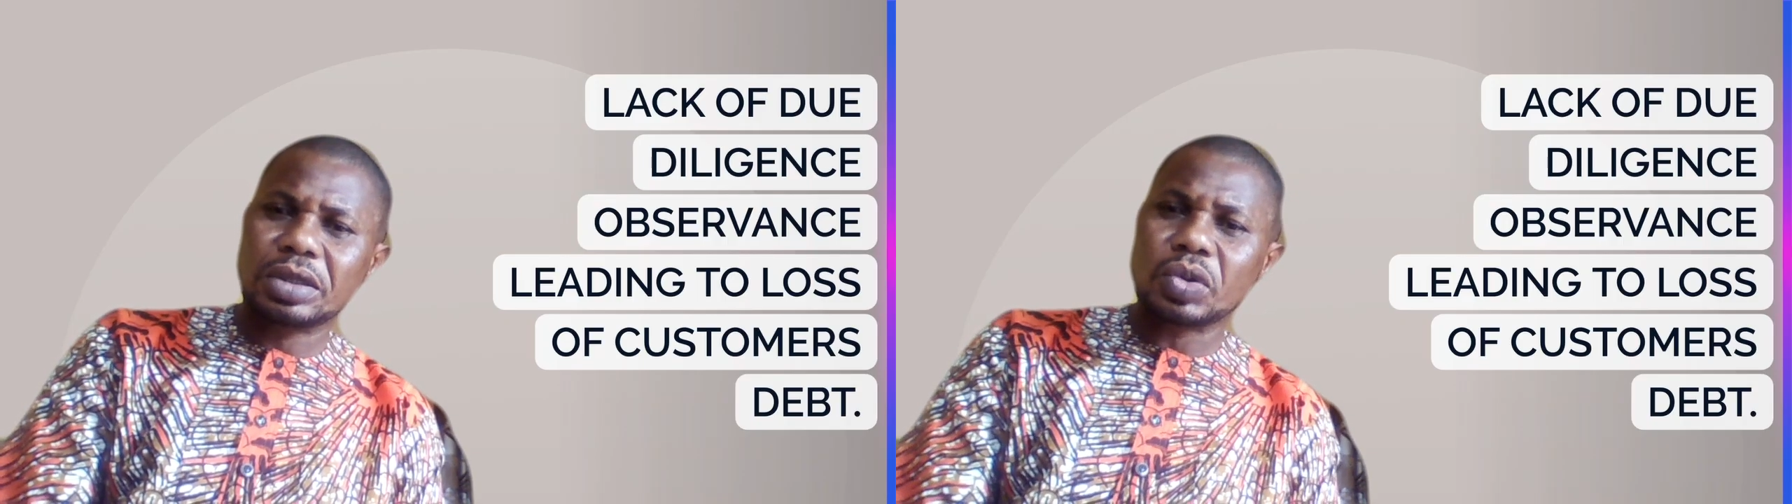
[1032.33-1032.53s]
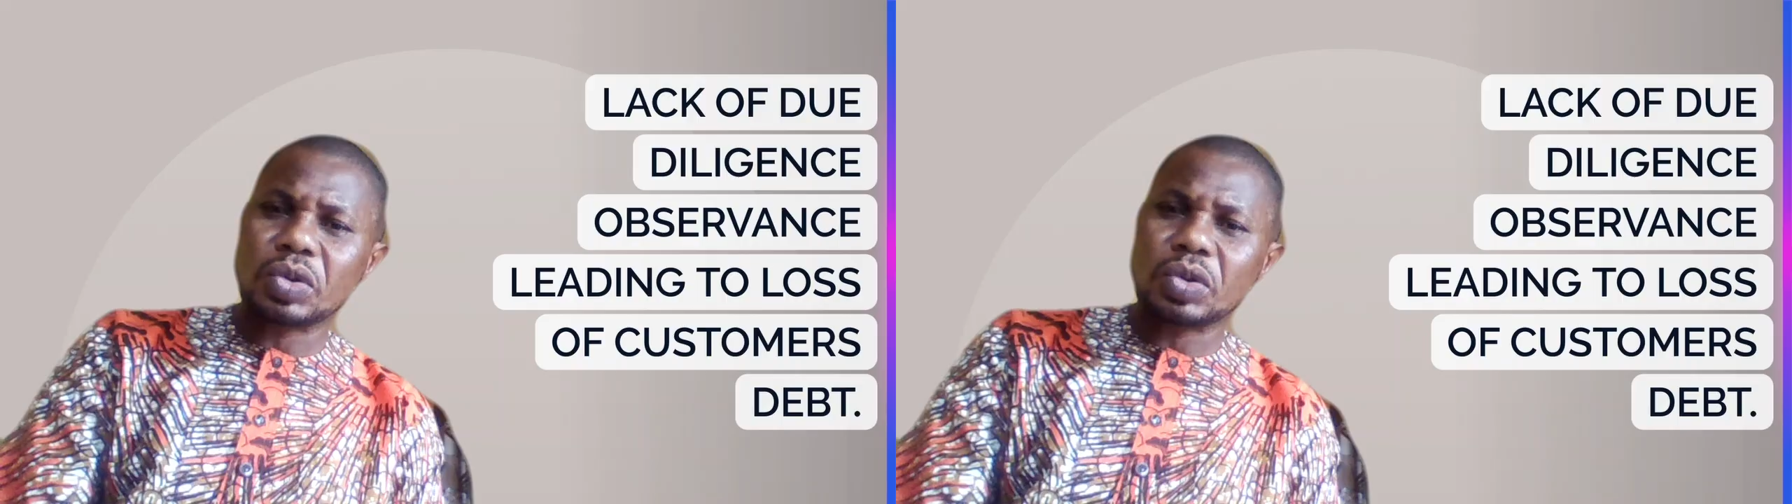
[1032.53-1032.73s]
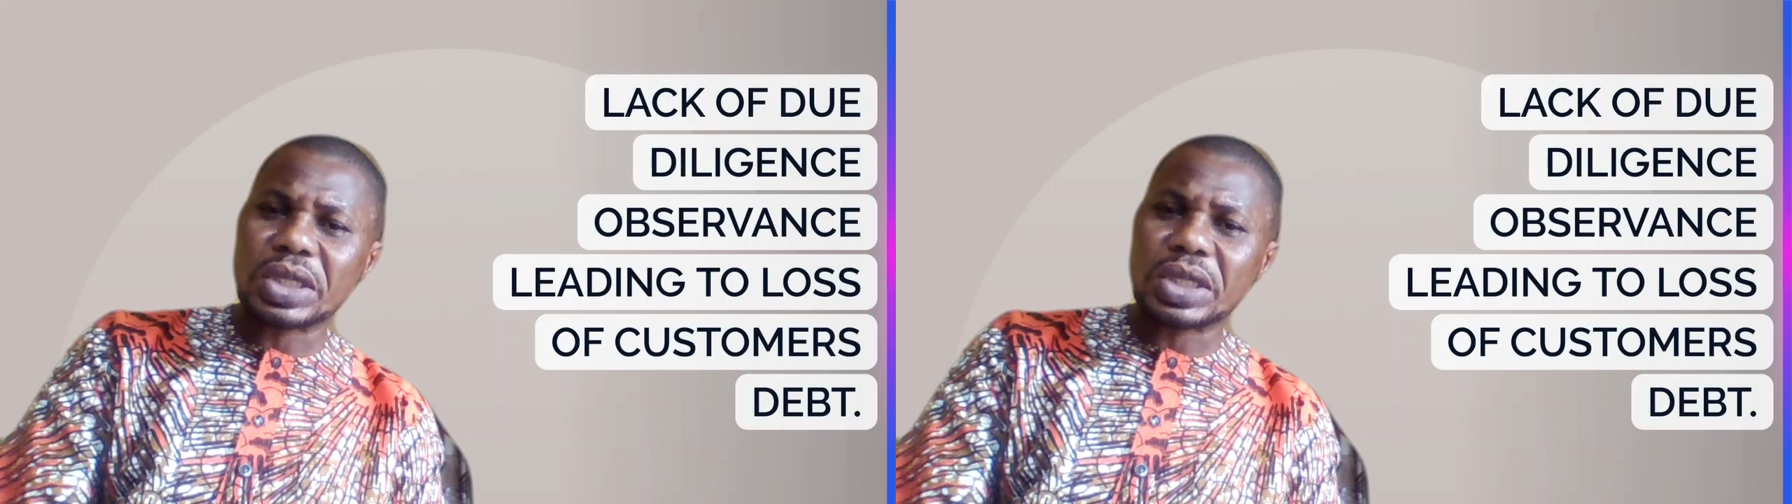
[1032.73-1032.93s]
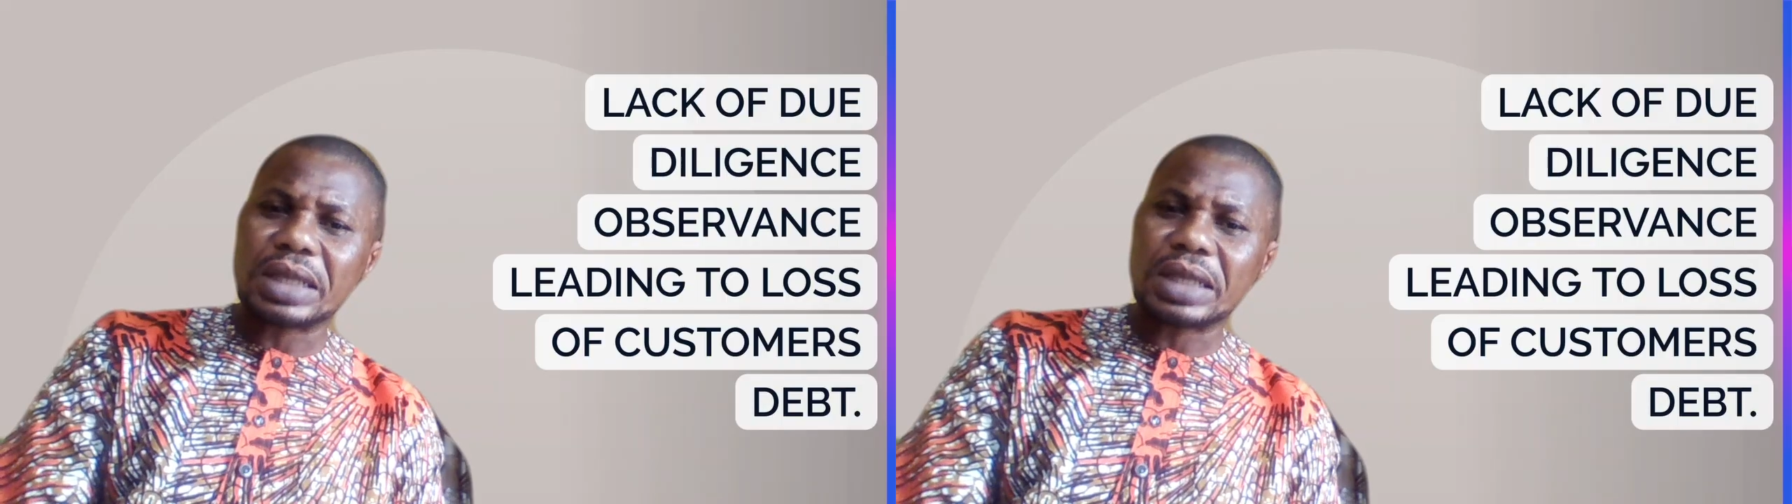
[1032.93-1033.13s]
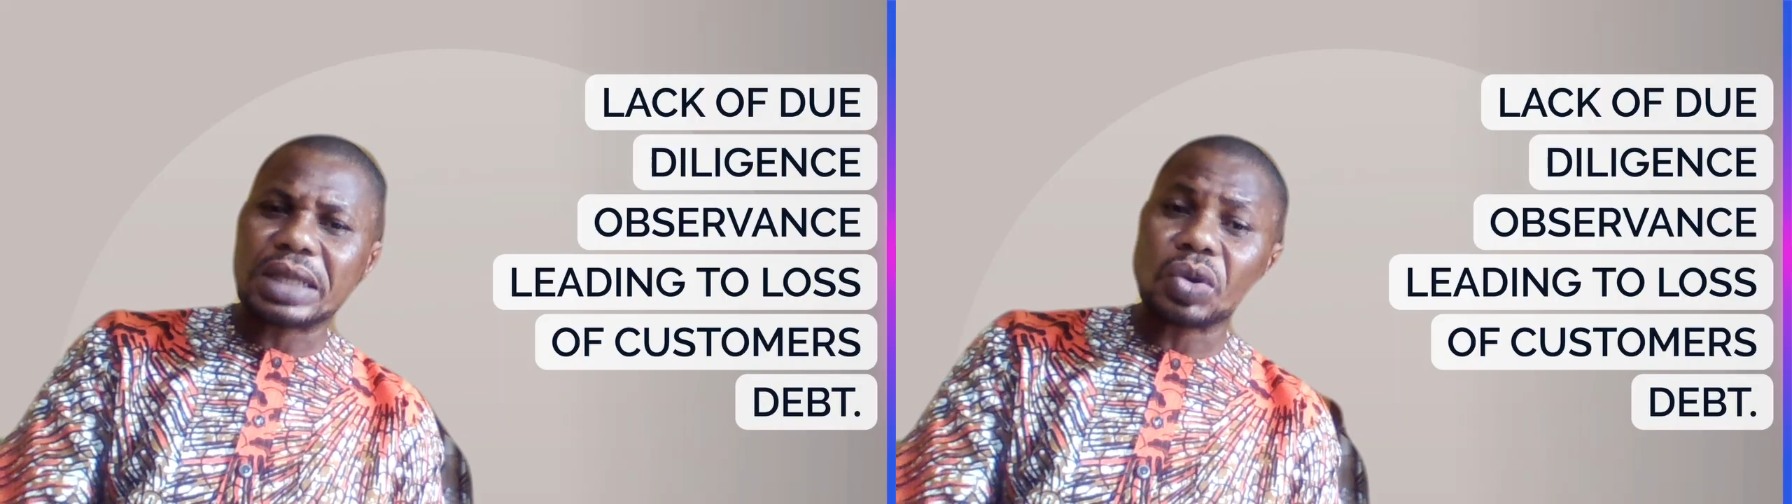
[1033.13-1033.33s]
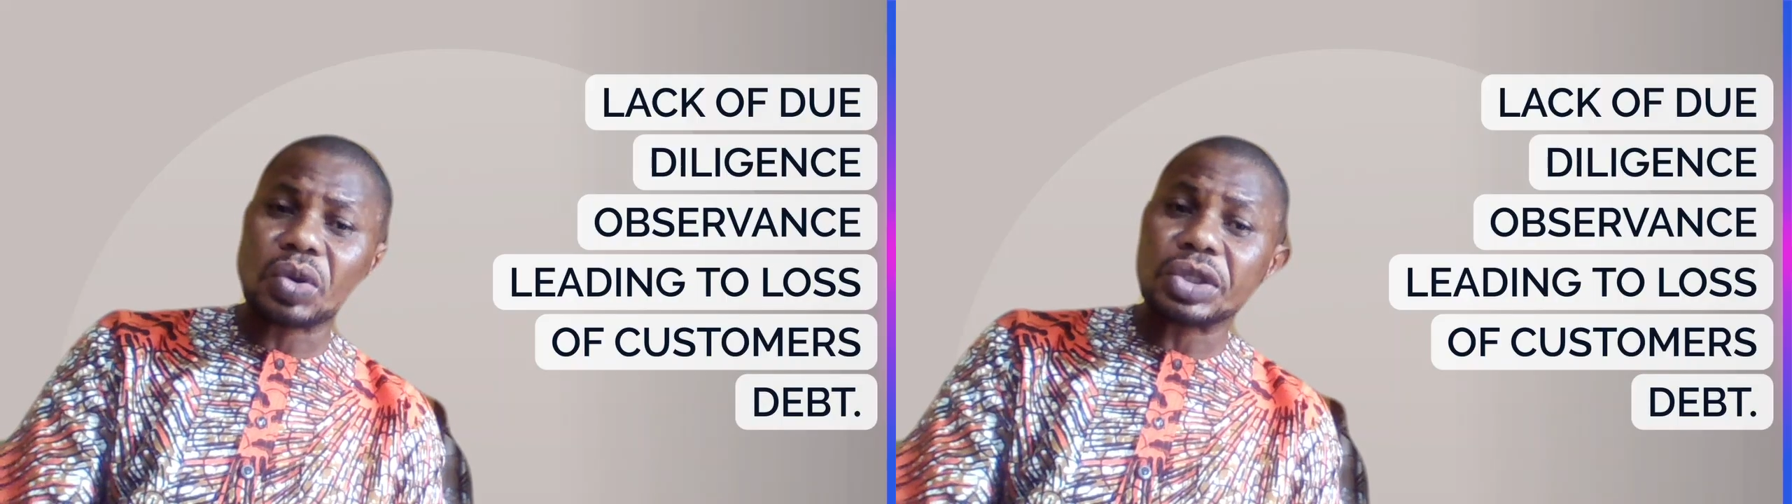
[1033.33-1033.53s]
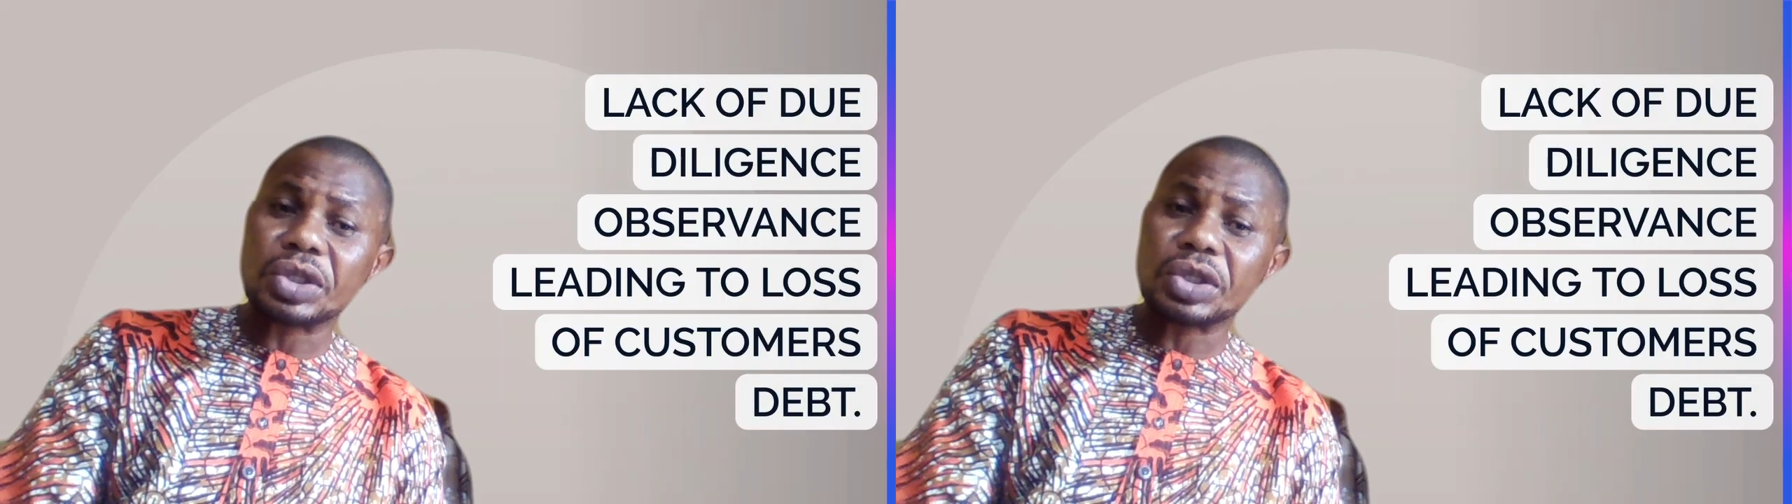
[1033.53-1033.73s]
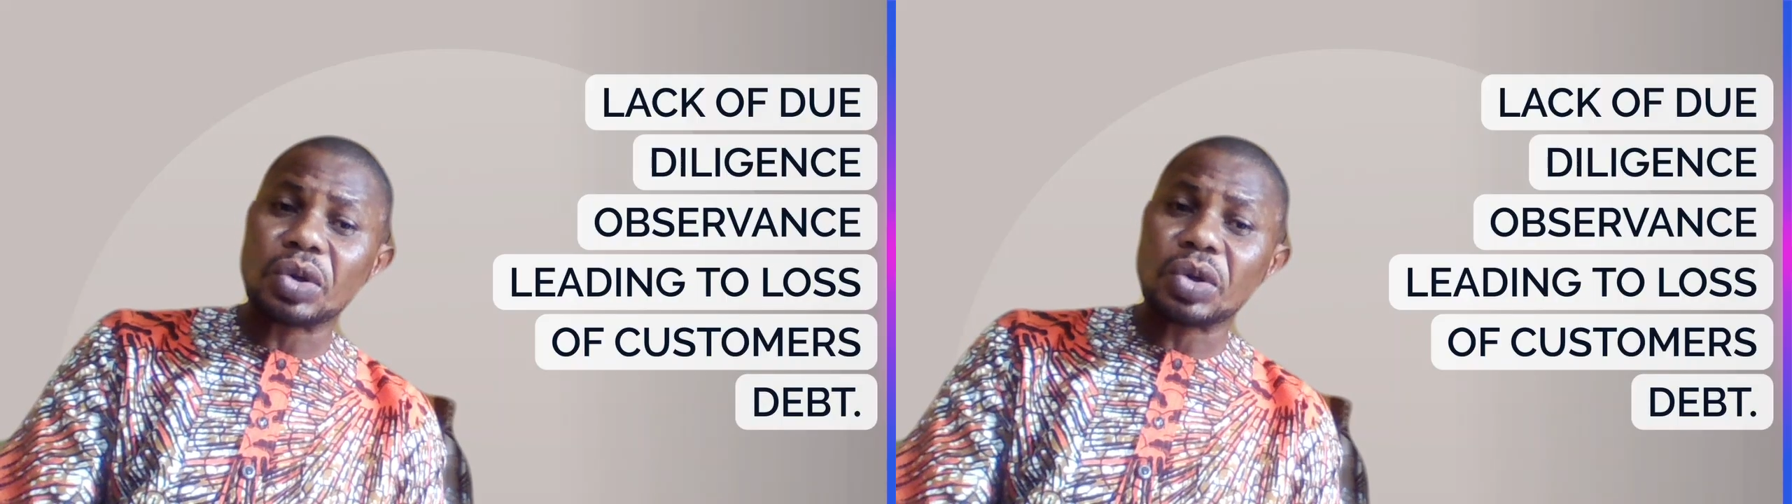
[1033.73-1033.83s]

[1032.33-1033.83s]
So you scan it and store it